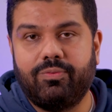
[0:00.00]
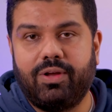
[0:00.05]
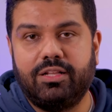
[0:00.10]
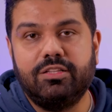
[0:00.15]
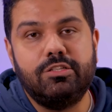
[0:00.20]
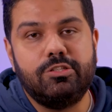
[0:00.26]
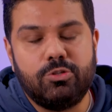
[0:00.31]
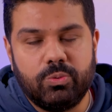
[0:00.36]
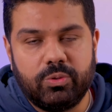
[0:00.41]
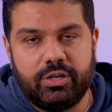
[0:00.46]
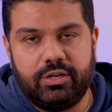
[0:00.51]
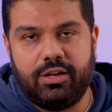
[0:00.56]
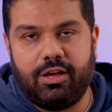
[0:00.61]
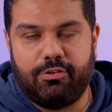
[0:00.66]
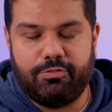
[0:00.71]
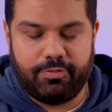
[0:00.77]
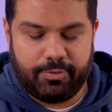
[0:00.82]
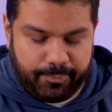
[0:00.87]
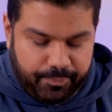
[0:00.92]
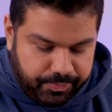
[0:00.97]
one soon
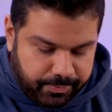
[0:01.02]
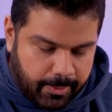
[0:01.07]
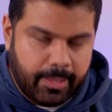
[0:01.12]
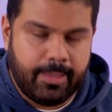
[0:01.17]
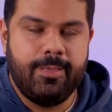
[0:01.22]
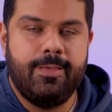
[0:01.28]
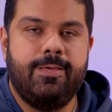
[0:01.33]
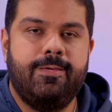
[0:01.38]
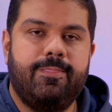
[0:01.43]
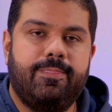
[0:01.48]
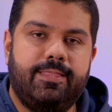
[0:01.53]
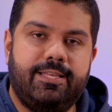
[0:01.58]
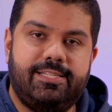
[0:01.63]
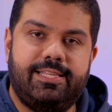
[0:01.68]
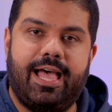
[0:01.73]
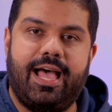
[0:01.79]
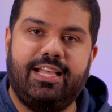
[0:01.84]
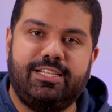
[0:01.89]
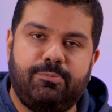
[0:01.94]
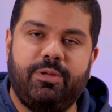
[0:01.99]
enough. This
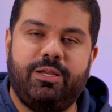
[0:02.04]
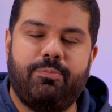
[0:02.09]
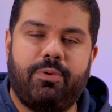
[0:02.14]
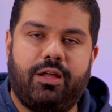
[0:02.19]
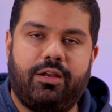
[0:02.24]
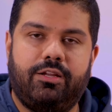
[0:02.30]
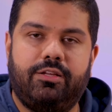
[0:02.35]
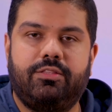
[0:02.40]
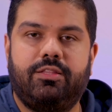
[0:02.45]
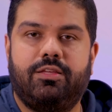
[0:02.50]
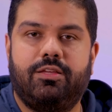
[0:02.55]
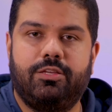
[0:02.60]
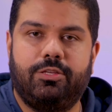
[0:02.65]
has been Bharat.